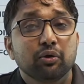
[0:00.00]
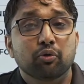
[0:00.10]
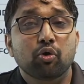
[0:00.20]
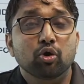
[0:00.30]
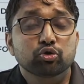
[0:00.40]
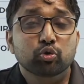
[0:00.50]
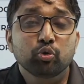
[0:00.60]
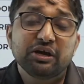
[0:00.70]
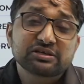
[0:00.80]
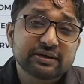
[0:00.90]
go
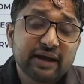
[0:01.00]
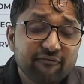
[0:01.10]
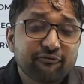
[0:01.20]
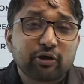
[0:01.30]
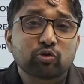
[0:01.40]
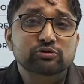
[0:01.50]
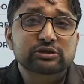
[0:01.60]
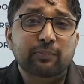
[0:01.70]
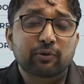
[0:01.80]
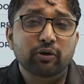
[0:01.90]
through each and every
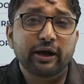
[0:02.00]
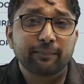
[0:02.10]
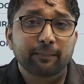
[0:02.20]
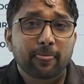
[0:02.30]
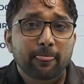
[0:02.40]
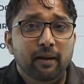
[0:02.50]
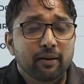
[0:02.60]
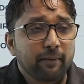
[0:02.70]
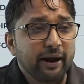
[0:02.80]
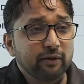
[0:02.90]
concept. Okay,
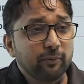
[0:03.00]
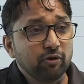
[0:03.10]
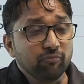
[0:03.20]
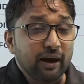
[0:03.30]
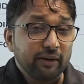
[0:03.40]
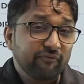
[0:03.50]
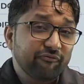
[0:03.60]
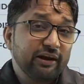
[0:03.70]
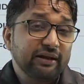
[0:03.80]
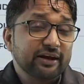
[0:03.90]
you might be
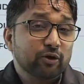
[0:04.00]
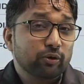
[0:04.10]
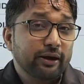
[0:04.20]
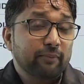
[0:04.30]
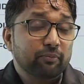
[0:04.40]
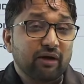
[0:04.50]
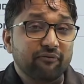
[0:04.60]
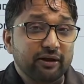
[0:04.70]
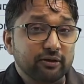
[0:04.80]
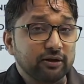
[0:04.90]
feeling that okay, I'm
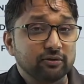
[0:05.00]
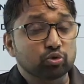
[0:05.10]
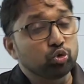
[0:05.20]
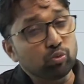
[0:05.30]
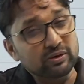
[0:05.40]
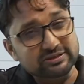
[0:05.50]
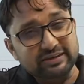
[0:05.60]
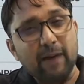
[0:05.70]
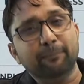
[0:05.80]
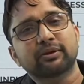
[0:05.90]
covering in too much
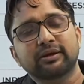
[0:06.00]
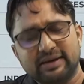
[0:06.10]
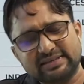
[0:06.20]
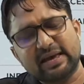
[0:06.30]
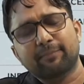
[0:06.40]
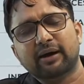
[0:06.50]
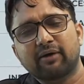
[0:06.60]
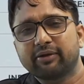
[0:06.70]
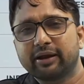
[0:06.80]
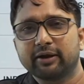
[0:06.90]
depth. Yes, I'm
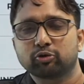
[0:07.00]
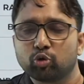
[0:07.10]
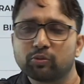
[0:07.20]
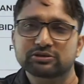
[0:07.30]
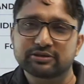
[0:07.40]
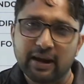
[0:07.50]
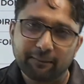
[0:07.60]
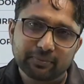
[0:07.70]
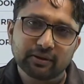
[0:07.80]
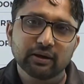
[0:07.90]
covering in too much depth.
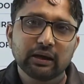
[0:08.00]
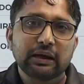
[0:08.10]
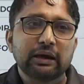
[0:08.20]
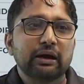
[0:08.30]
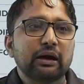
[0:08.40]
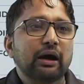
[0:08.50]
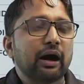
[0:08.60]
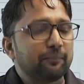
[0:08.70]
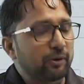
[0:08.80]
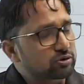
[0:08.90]

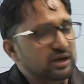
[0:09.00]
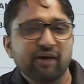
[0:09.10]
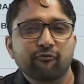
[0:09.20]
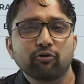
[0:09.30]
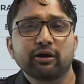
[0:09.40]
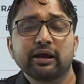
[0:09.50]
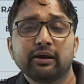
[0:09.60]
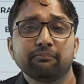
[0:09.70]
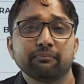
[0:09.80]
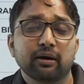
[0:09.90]
Because I have
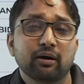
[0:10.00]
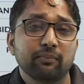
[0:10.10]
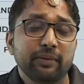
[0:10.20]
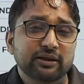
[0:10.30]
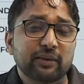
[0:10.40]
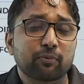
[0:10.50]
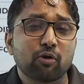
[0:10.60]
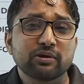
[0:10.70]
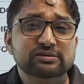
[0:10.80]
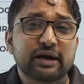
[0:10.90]
already made the
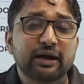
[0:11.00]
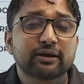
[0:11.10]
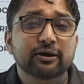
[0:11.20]
promise that